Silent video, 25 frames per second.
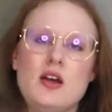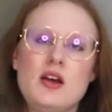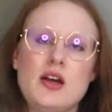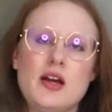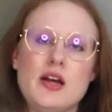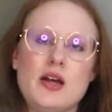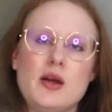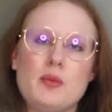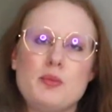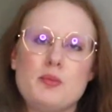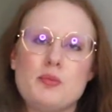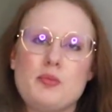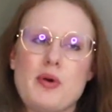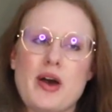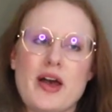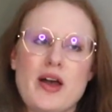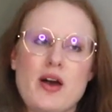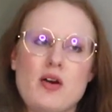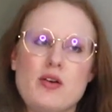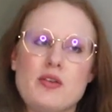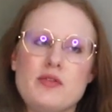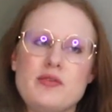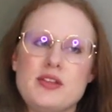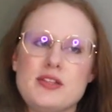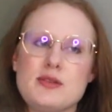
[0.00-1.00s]
by
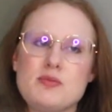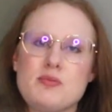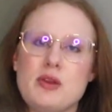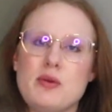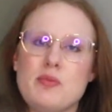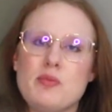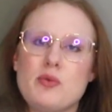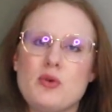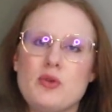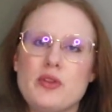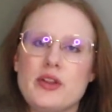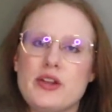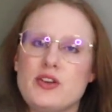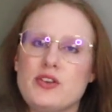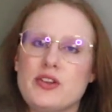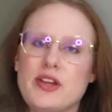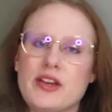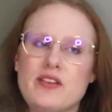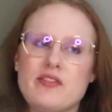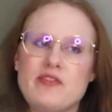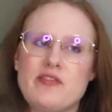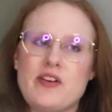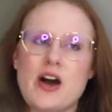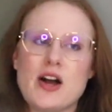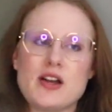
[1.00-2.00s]
all of these people that are
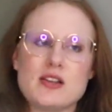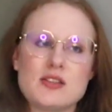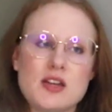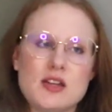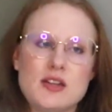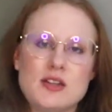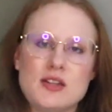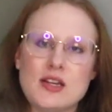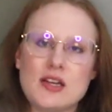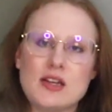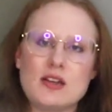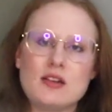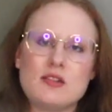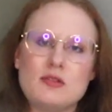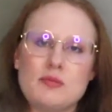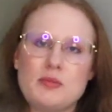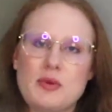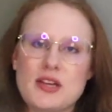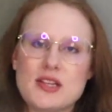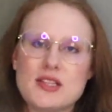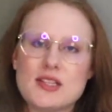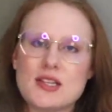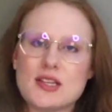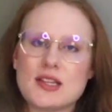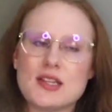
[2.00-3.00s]
like fox hunting,
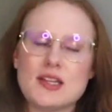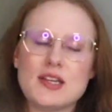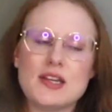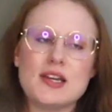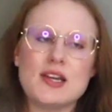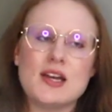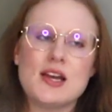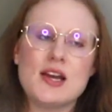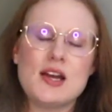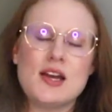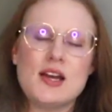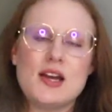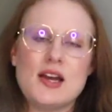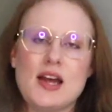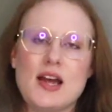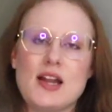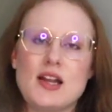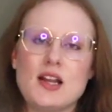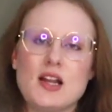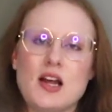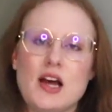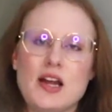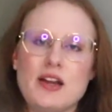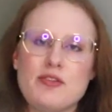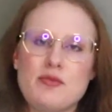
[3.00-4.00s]
basically. And
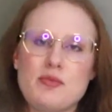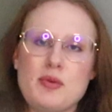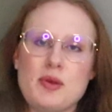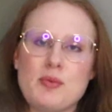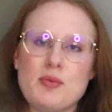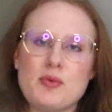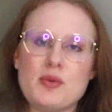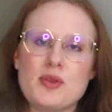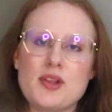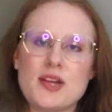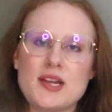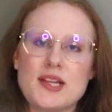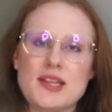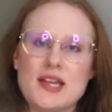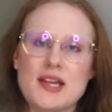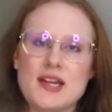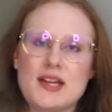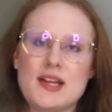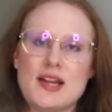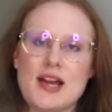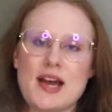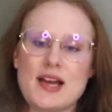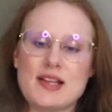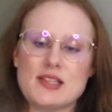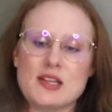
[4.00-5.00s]
a lot of people think that
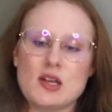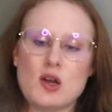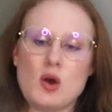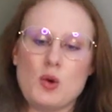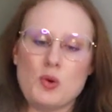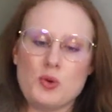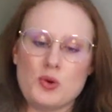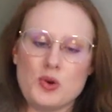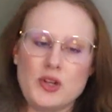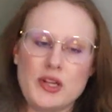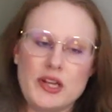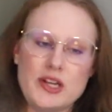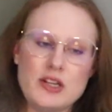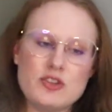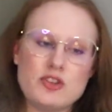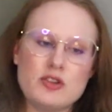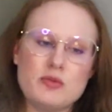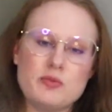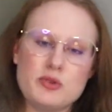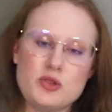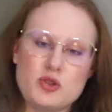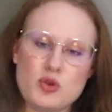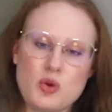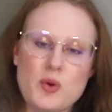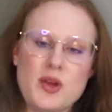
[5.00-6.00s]
it has a
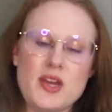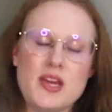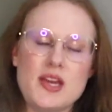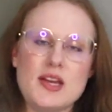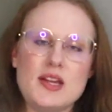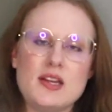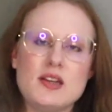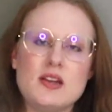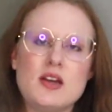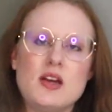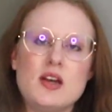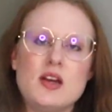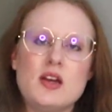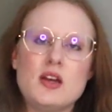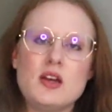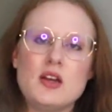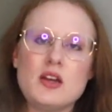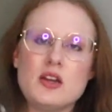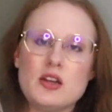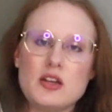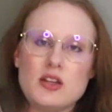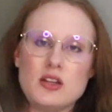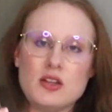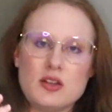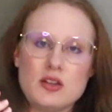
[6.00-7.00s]
correlation between
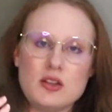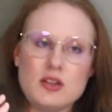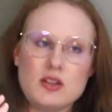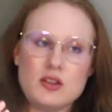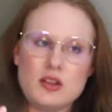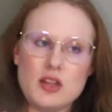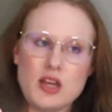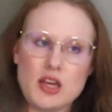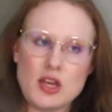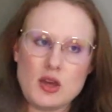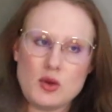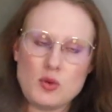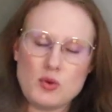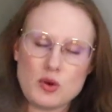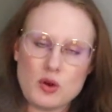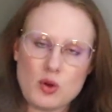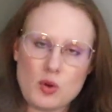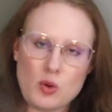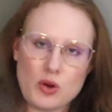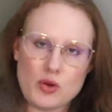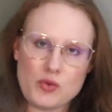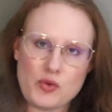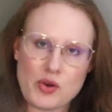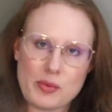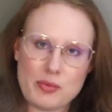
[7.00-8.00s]
the
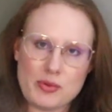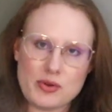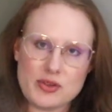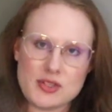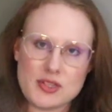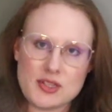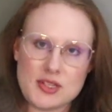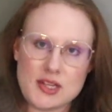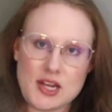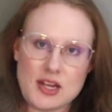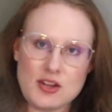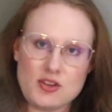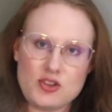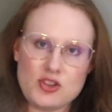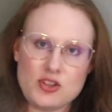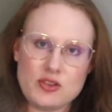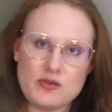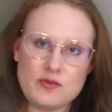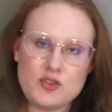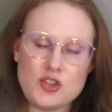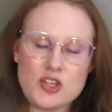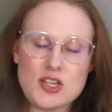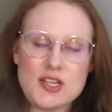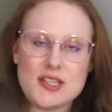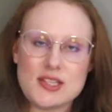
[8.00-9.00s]
unicorn representation
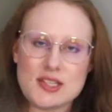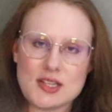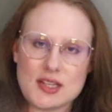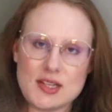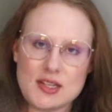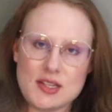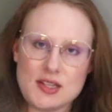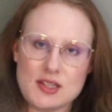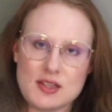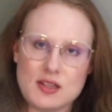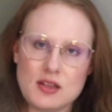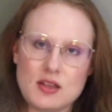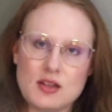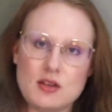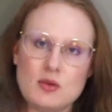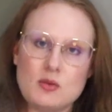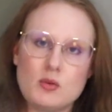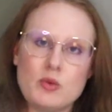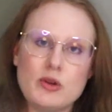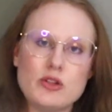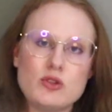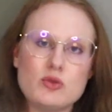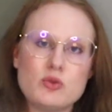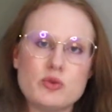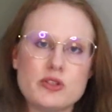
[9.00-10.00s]
of Jesus,
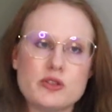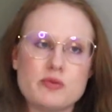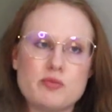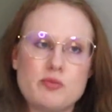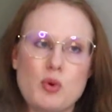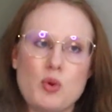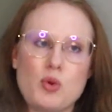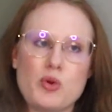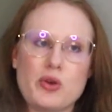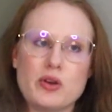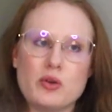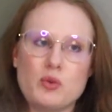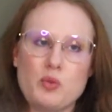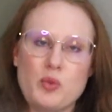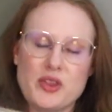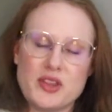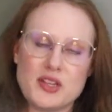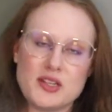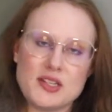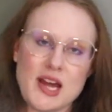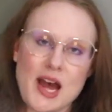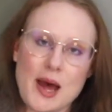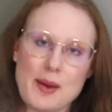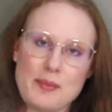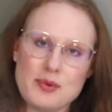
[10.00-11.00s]
which was born when
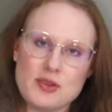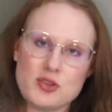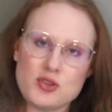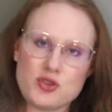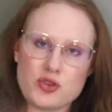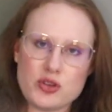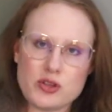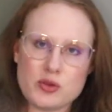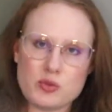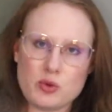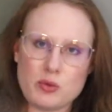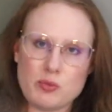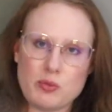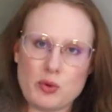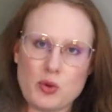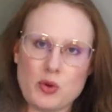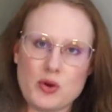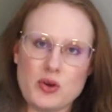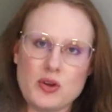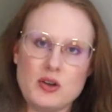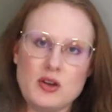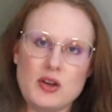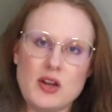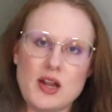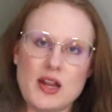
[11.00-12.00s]
the tapestries were
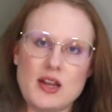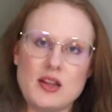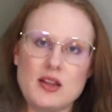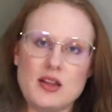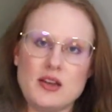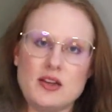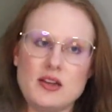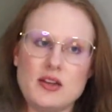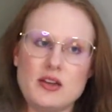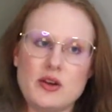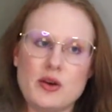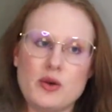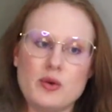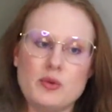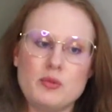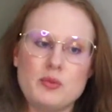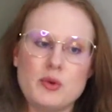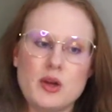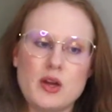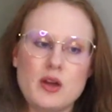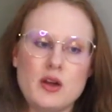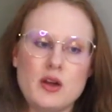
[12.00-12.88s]
born, and then, you know,